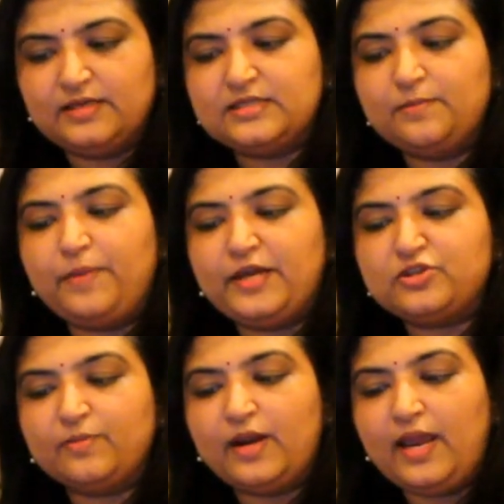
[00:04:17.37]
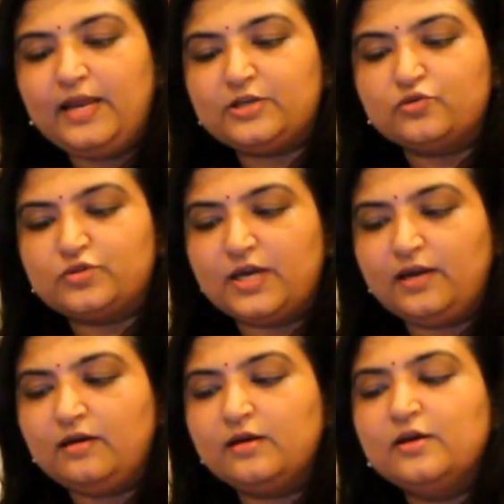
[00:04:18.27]
It's in page number 8 to
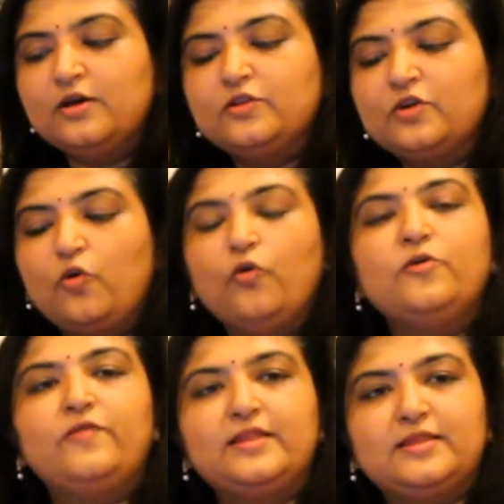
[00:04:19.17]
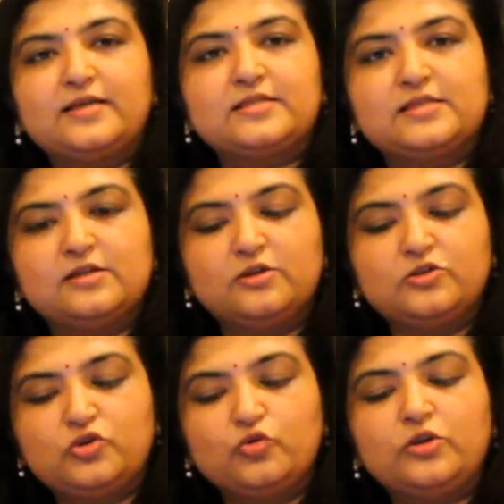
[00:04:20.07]
10. The Code of Ethics
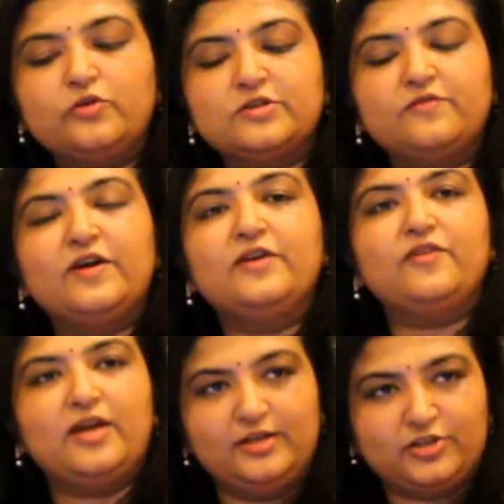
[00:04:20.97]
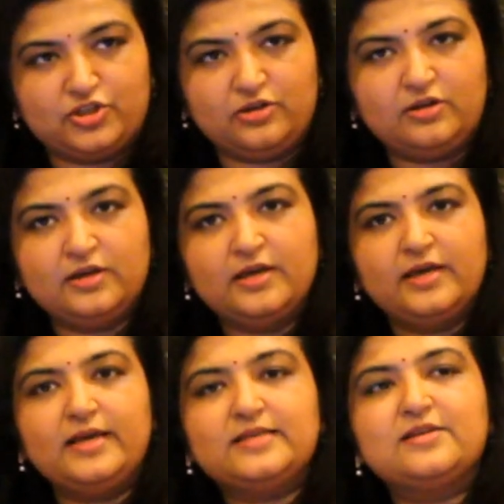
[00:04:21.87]
2005 edition
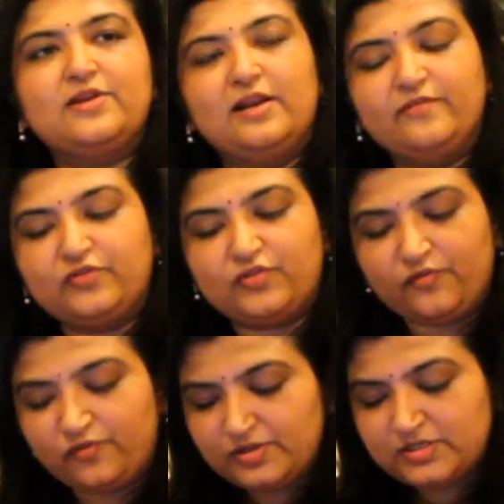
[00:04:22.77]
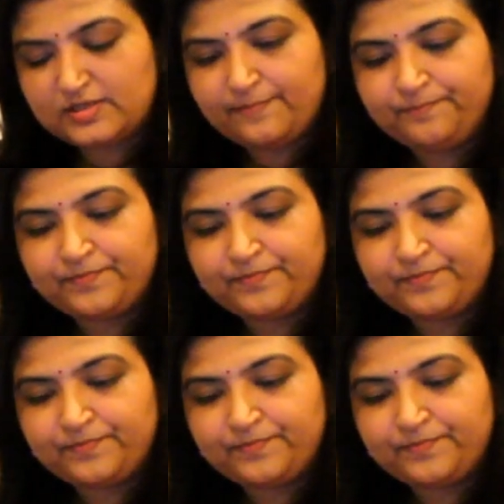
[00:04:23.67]
is the relevant reference,